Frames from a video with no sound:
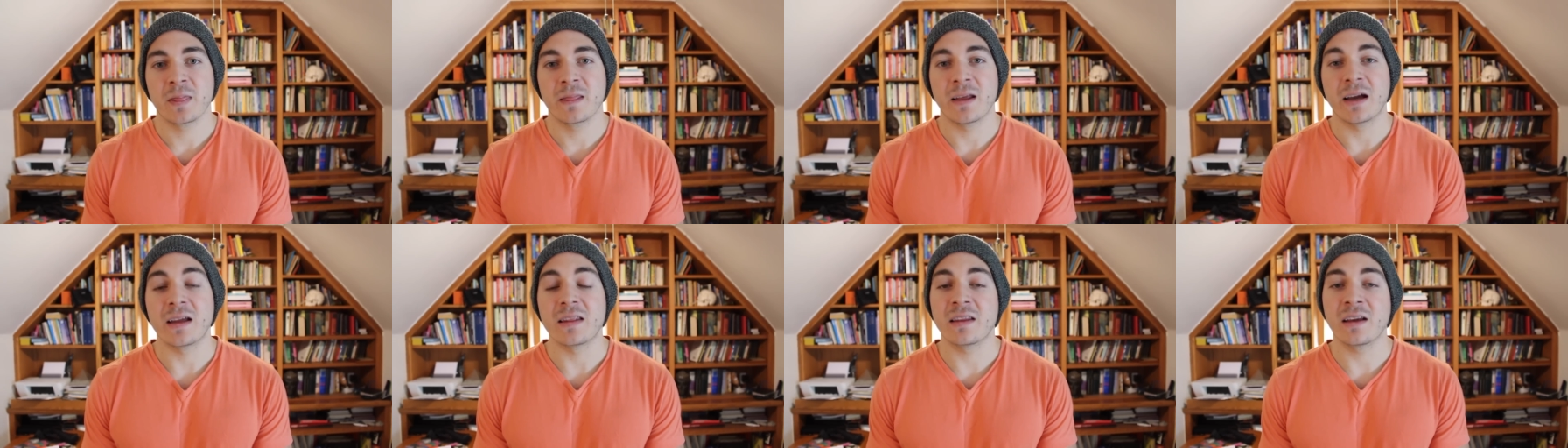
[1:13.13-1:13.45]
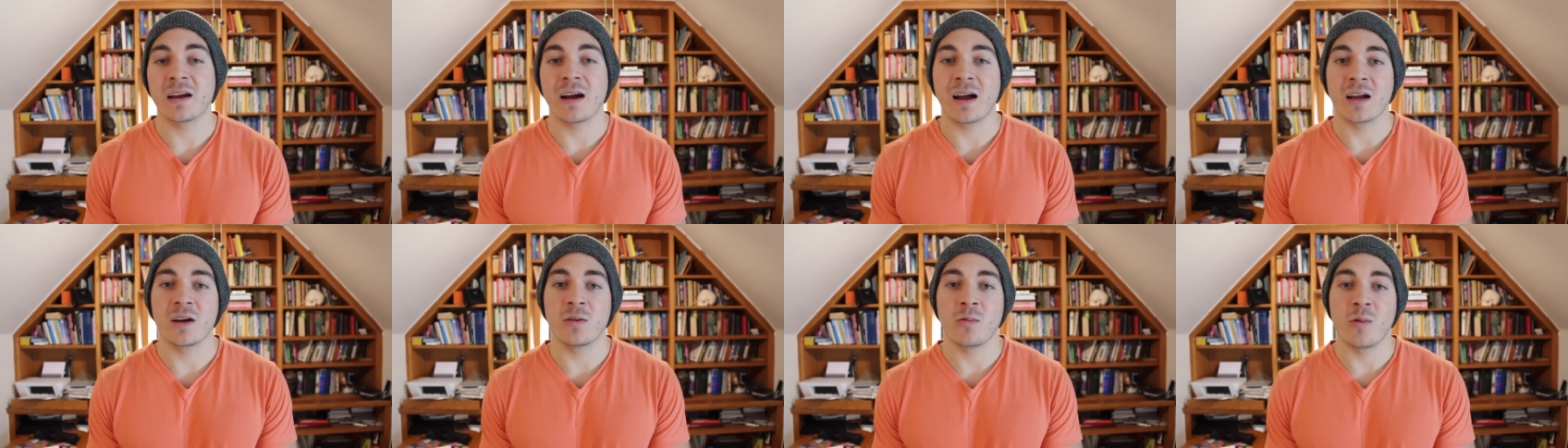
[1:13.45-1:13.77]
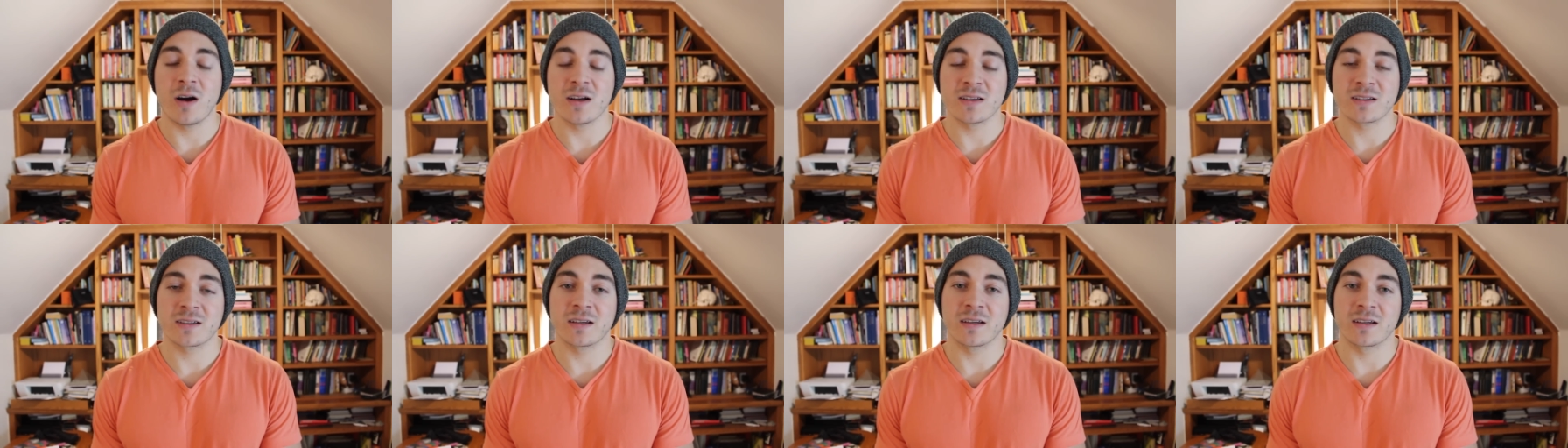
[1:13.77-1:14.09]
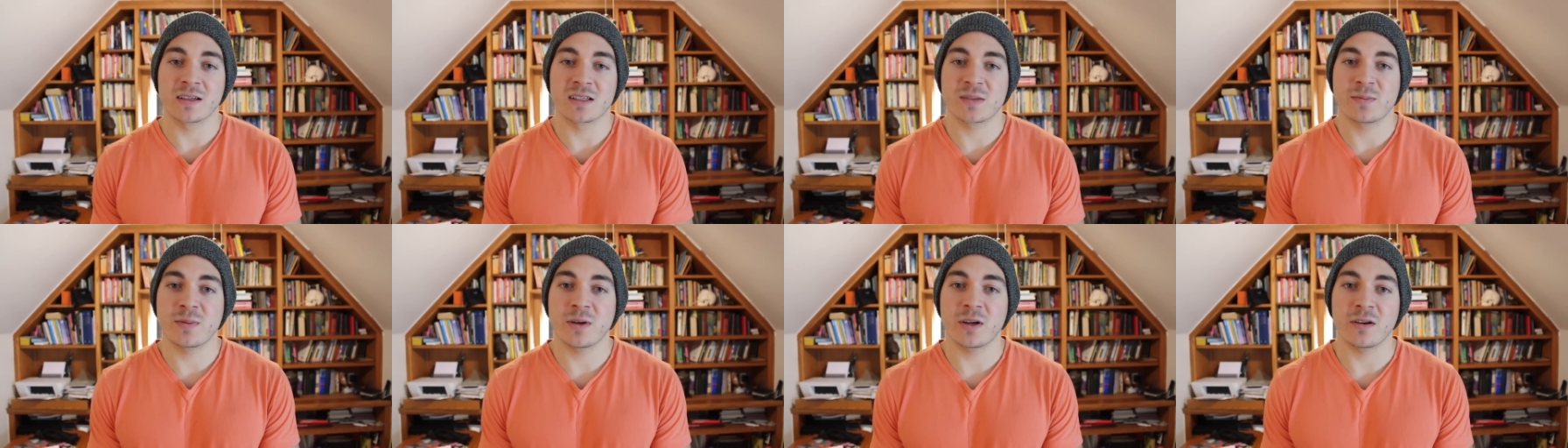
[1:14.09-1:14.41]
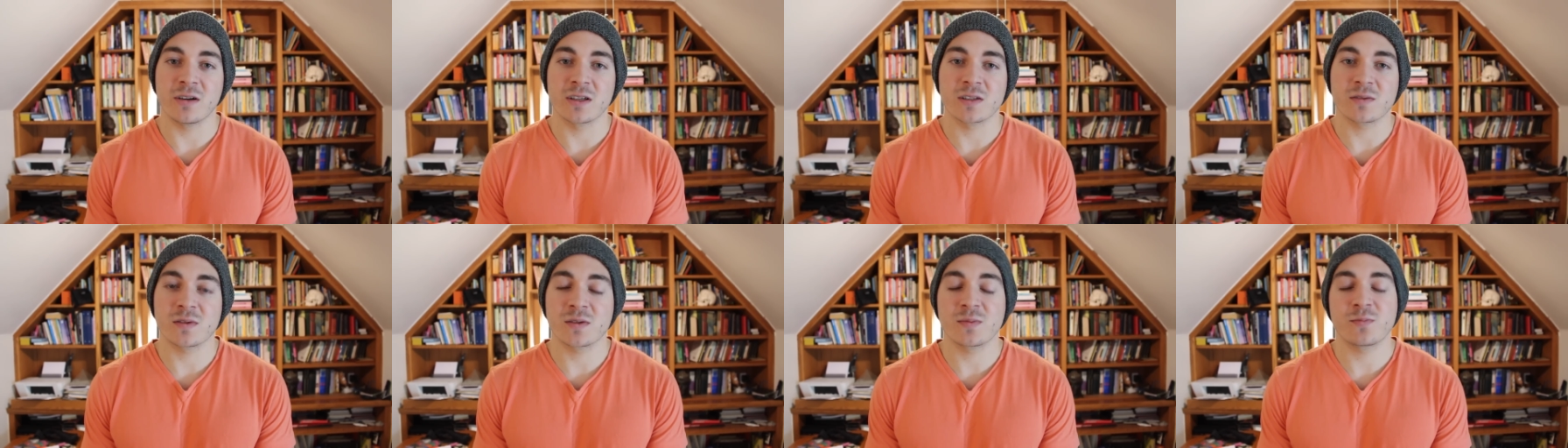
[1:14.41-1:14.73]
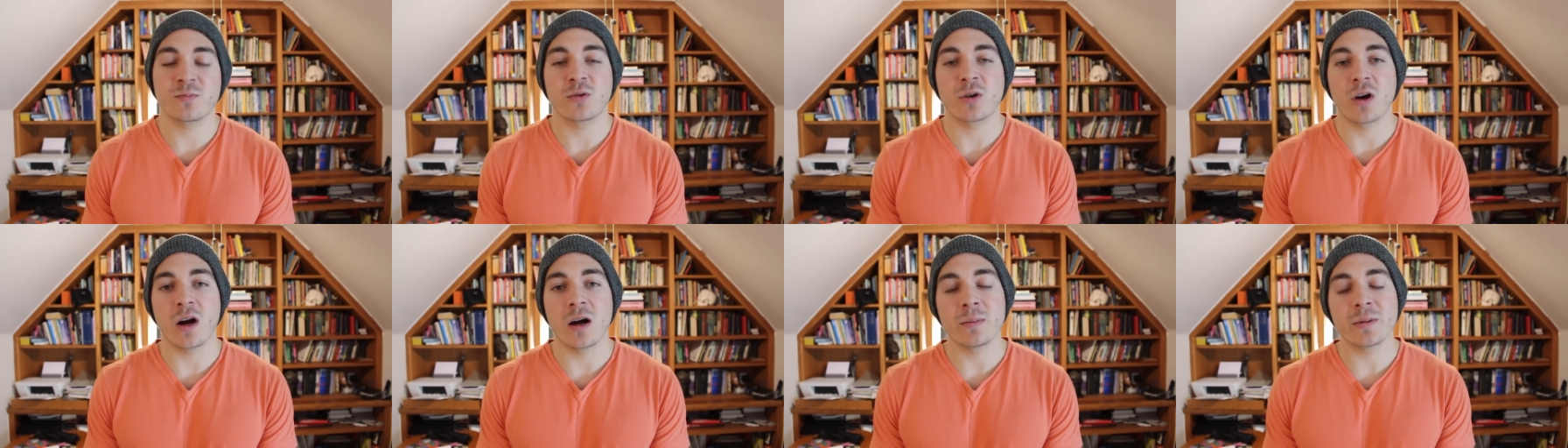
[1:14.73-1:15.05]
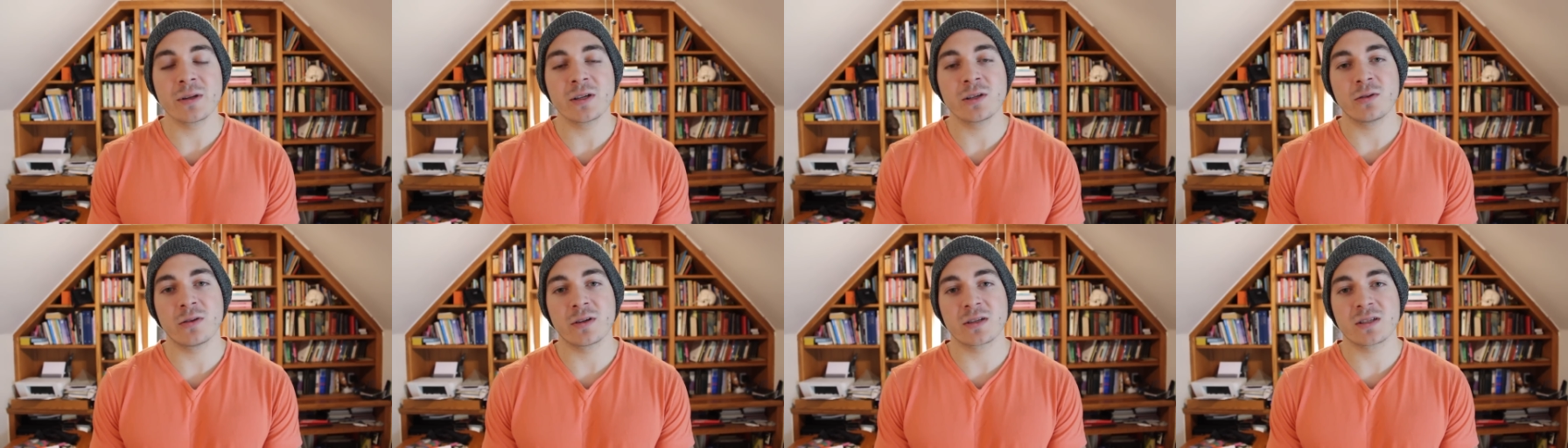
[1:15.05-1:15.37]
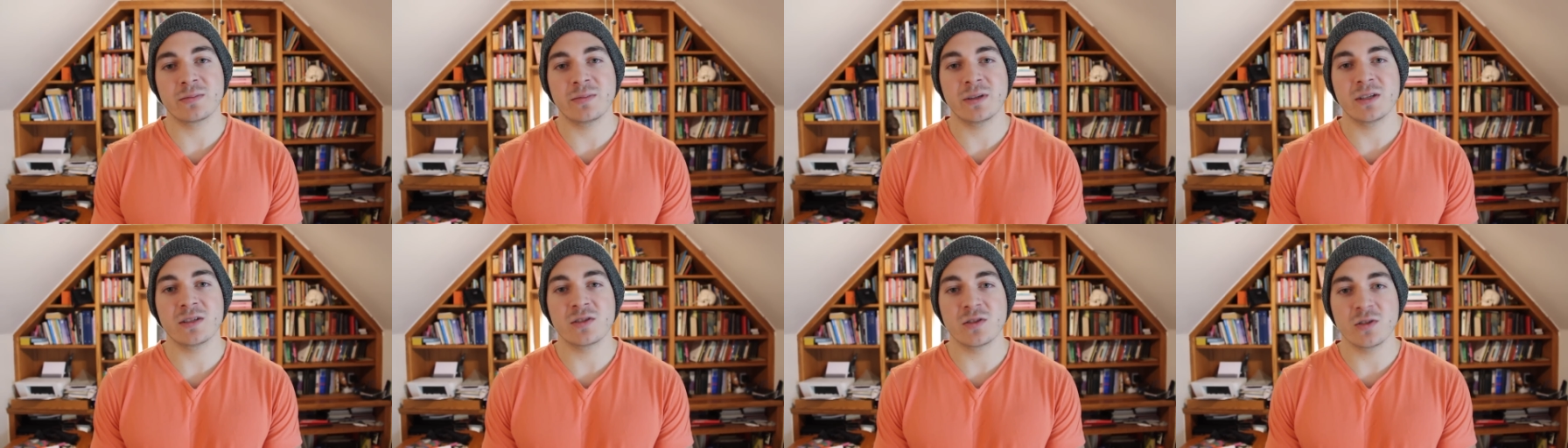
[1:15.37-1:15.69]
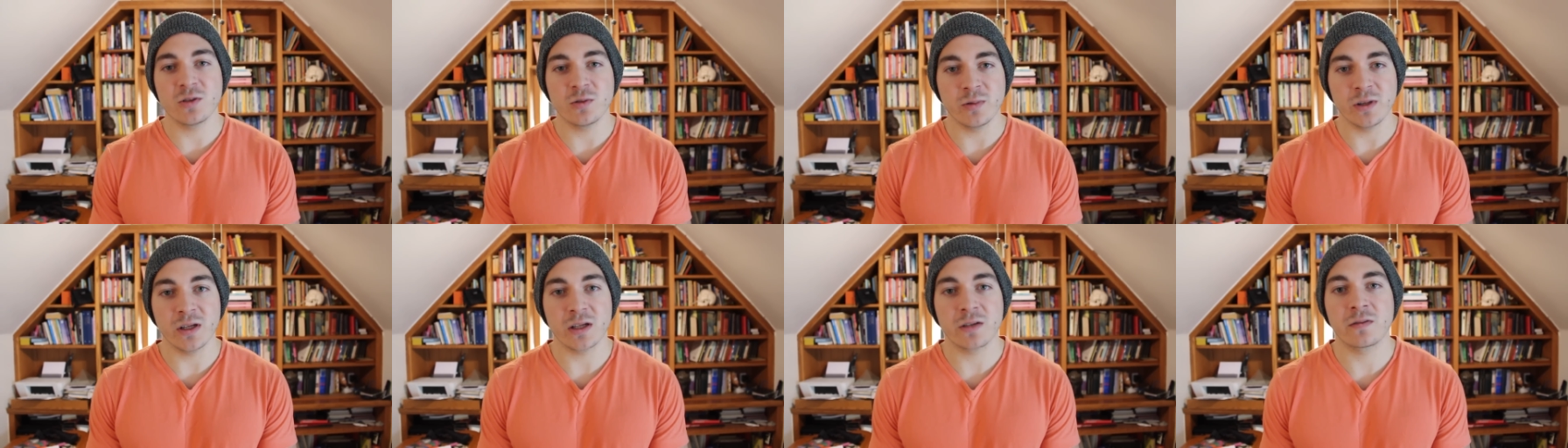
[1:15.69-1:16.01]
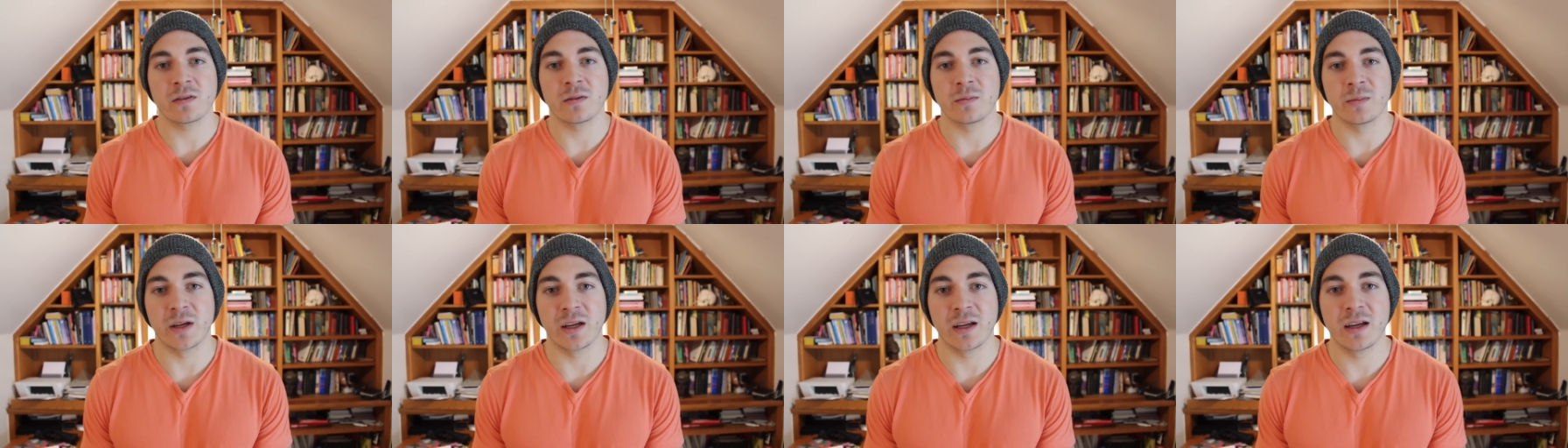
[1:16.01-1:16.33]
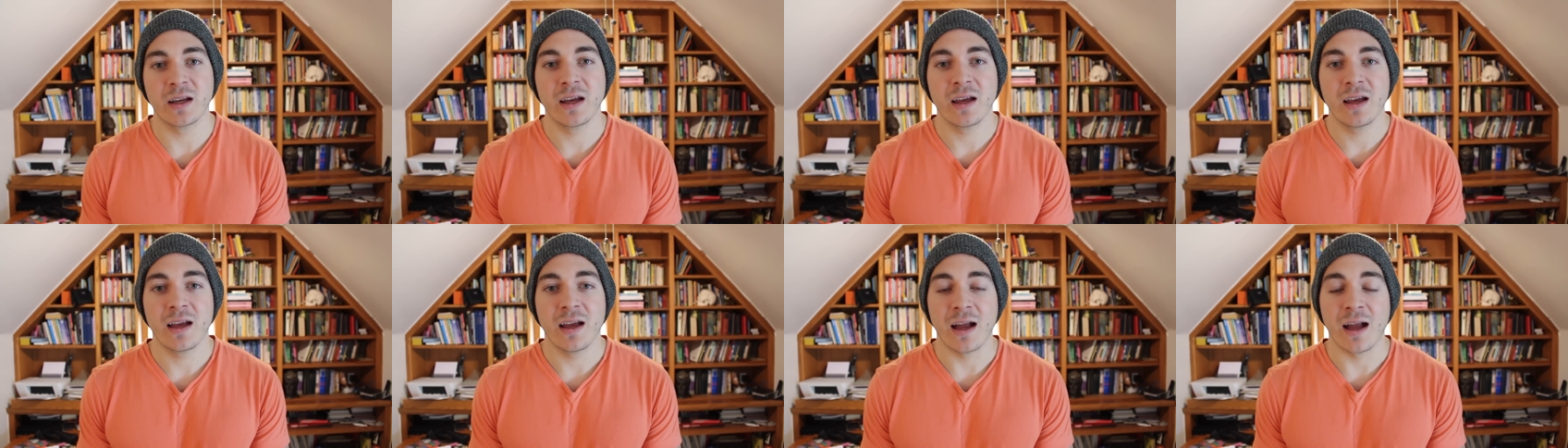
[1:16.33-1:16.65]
that the ayahuasca experience was probably going to be too weak for me.